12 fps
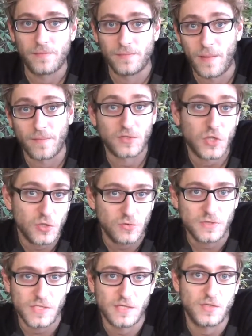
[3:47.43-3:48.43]

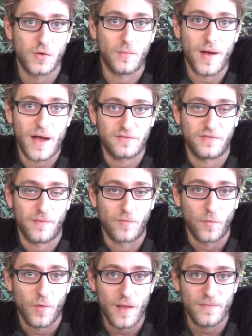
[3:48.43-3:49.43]
#2s into a box of
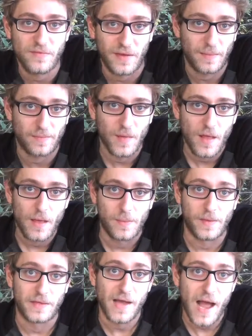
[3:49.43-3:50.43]
#1s, and
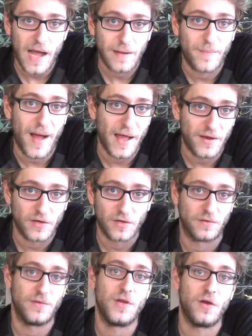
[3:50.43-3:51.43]
the dock
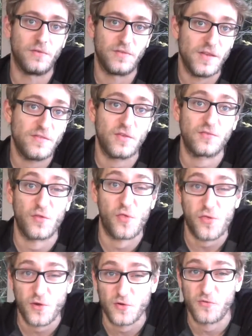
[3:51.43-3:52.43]
buyer sees this for the
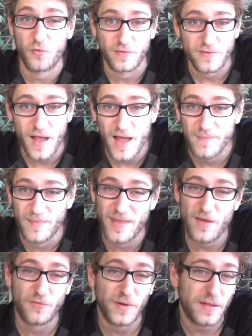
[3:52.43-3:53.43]
third or fourth time,
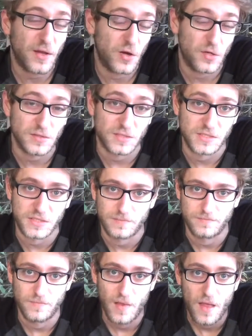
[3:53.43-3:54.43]
that really hurts.
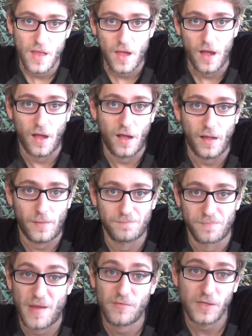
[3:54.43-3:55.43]

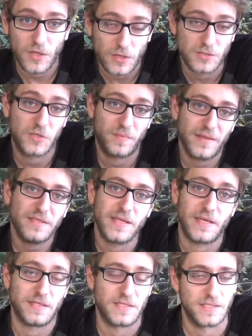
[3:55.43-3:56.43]
That really hurts your
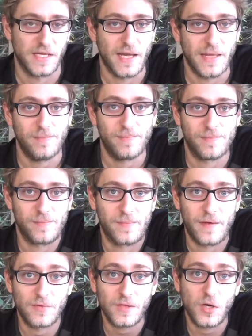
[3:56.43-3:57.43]
business, and
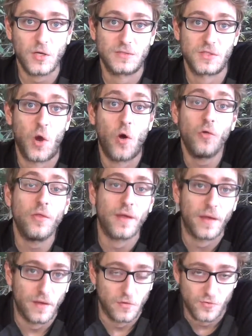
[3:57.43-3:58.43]
that really hurts all
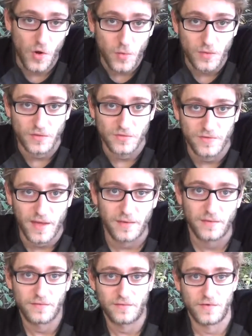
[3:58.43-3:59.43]
the growers
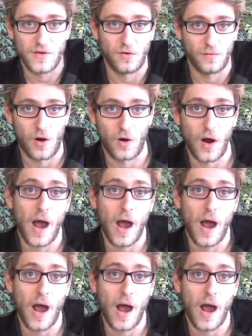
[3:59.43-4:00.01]
that are